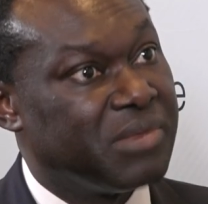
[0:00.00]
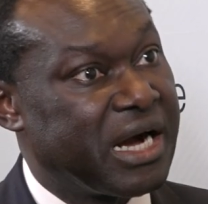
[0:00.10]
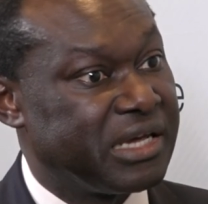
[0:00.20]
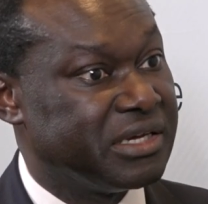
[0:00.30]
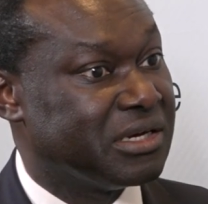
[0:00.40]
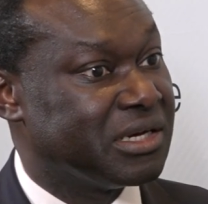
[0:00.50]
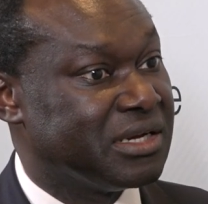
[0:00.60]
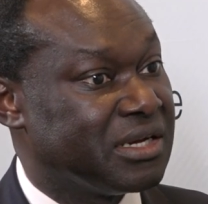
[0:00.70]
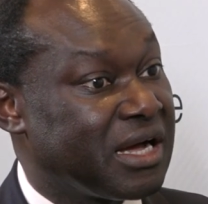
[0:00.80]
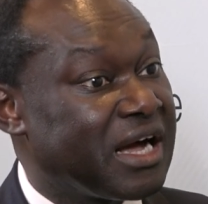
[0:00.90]
by
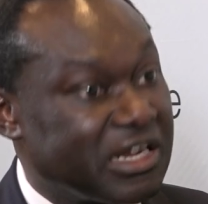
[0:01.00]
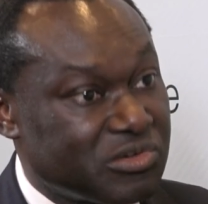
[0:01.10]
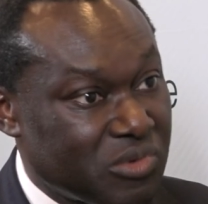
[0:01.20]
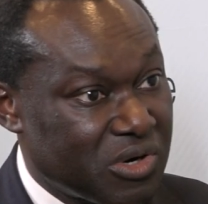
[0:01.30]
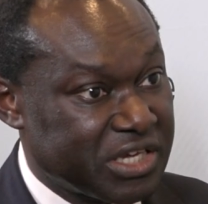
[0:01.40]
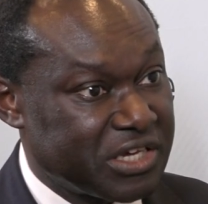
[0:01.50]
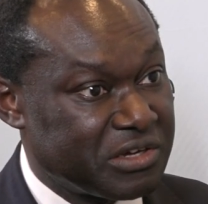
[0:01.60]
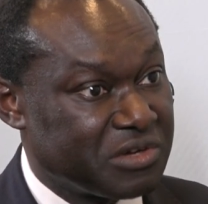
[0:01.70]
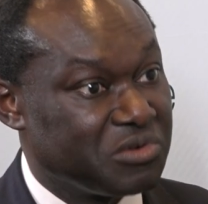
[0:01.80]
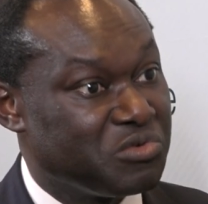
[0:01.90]

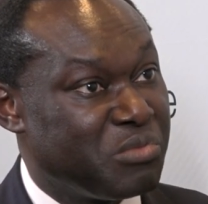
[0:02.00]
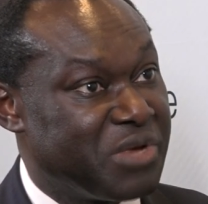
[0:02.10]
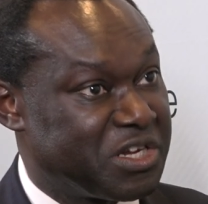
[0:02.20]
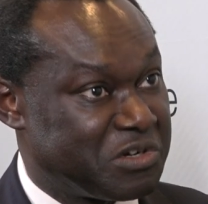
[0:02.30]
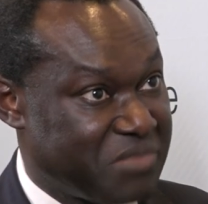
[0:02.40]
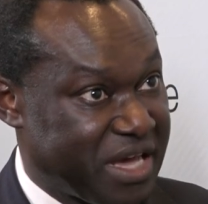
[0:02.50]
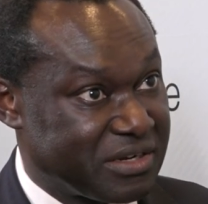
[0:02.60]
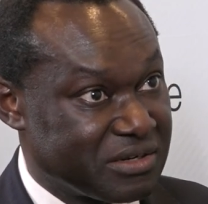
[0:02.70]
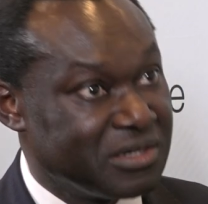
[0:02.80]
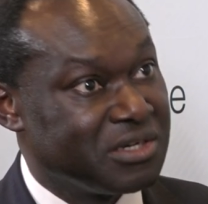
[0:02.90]
hardworking women and
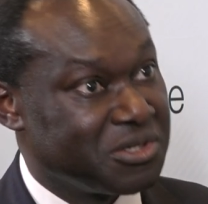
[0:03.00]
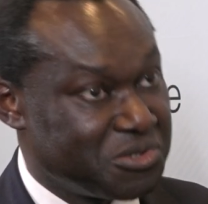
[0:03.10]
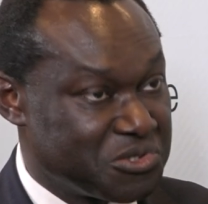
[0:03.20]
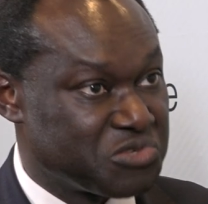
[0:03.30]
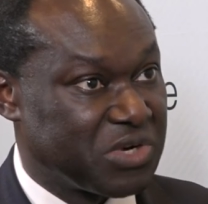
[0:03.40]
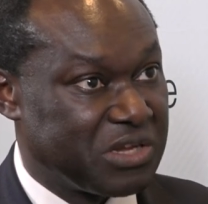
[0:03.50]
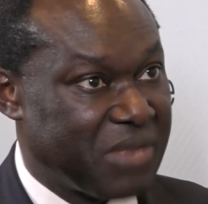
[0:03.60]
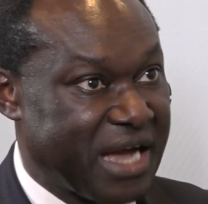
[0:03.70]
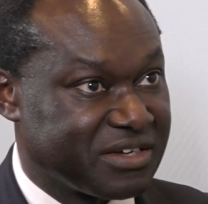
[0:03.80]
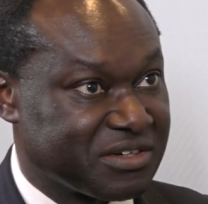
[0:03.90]
men, usually
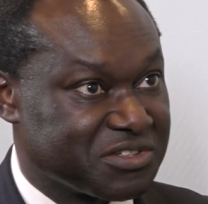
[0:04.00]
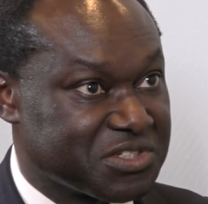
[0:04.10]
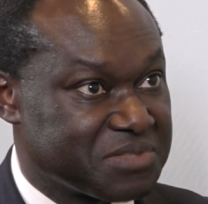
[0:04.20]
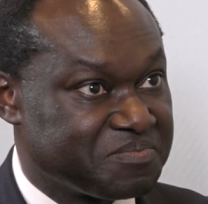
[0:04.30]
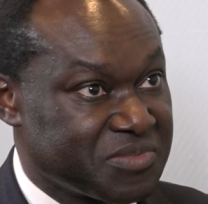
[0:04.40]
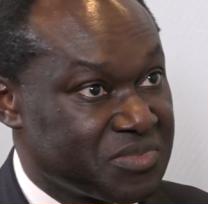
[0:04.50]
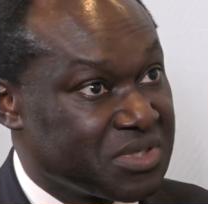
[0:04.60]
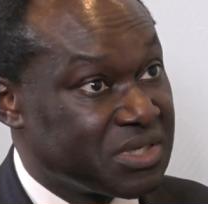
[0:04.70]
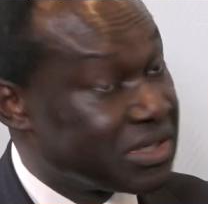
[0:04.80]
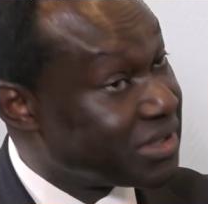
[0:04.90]
migrants.
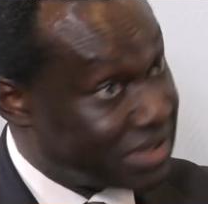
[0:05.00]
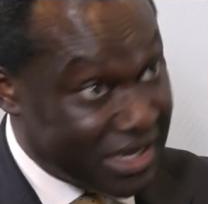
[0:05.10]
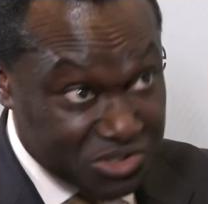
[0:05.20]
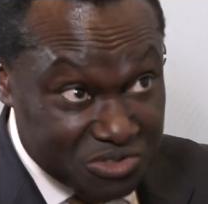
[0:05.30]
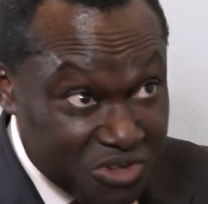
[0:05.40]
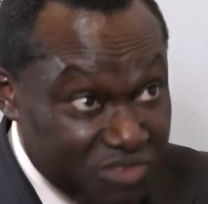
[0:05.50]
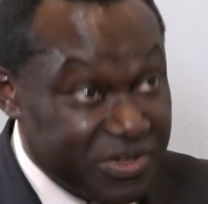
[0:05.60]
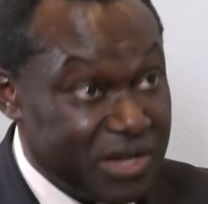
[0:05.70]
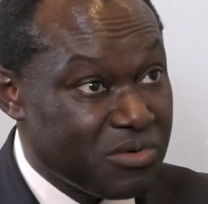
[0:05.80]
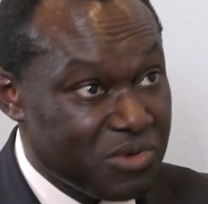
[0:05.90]
It has
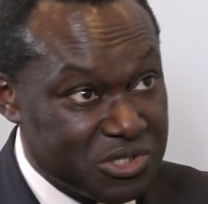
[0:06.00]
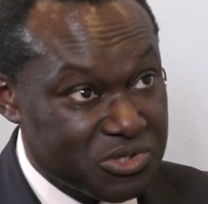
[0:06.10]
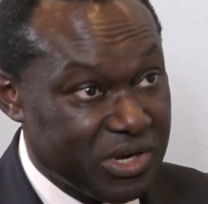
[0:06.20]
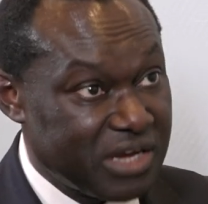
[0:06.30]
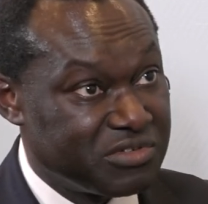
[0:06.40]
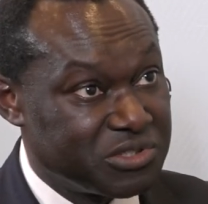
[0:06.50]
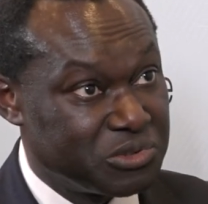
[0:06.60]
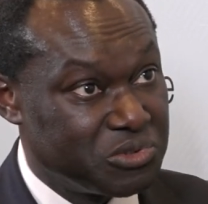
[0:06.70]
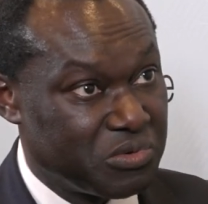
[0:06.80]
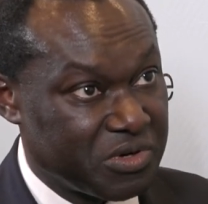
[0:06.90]
nothing whatsoever to
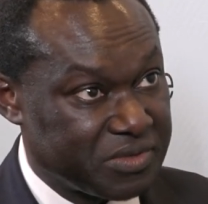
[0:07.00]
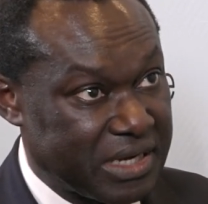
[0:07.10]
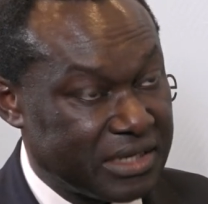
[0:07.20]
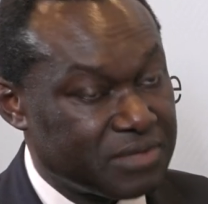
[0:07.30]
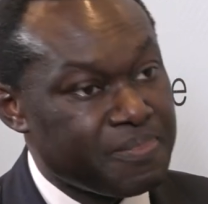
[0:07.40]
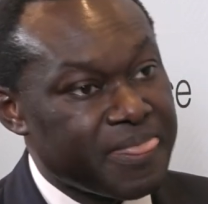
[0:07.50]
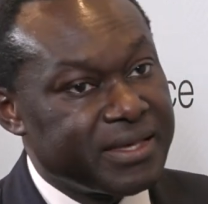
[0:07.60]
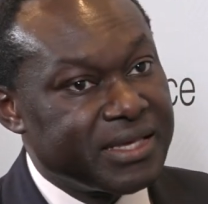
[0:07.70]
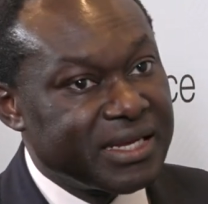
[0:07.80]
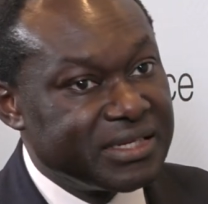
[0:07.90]
do with that.
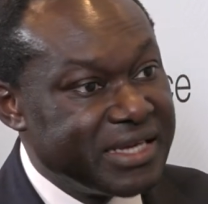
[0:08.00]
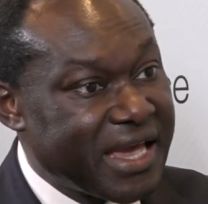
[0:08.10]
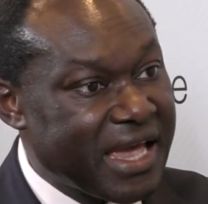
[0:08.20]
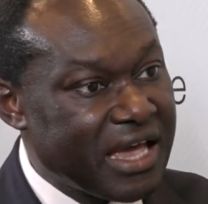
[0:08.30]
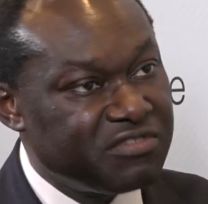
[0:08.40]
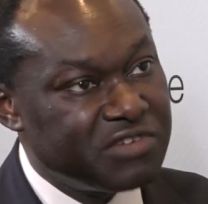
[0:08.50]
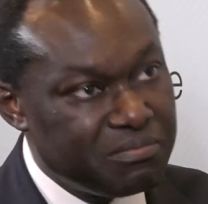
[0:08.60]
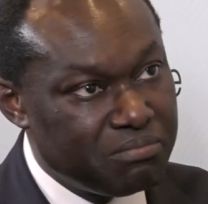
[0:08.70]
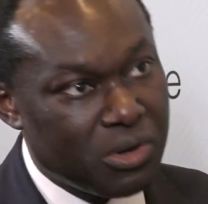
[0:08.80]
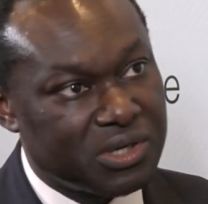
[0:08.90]
Yet the heavy
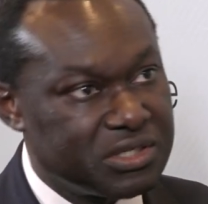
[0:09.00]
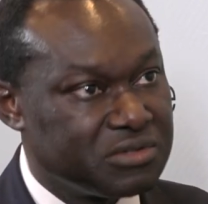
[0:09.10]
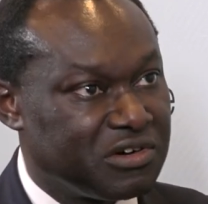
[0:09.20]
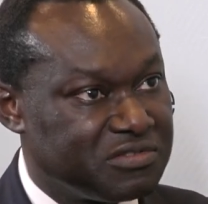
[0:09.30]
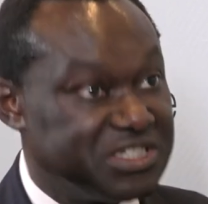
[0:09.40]
burden of